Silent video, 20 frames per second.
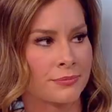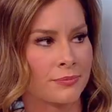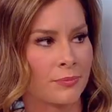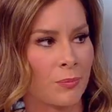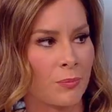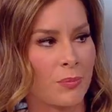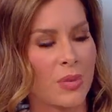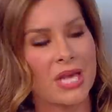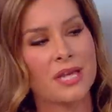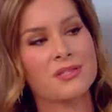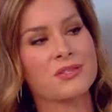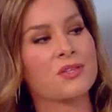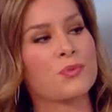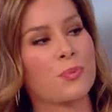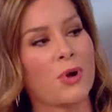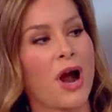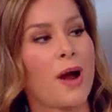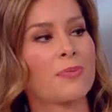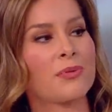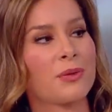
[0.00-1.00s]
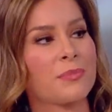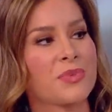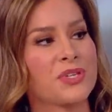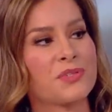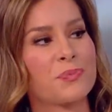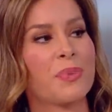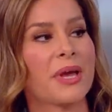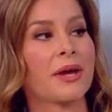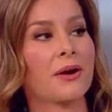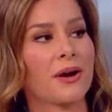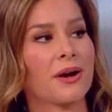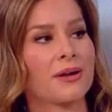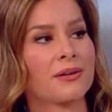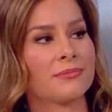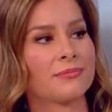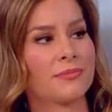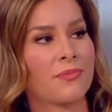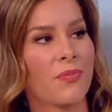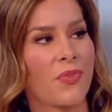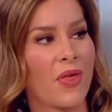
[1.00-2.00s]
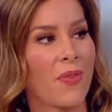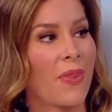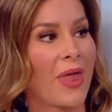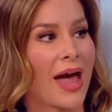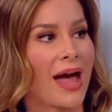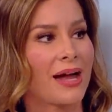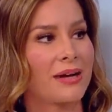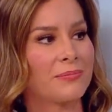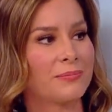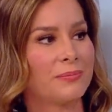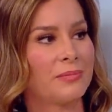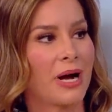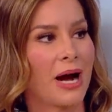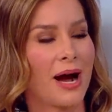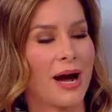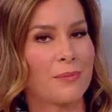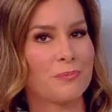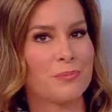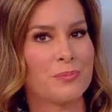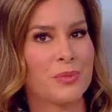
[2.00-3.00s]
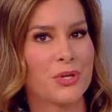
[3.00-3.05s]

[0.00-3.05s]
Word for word: it? Because the problem is bigger than that. Um,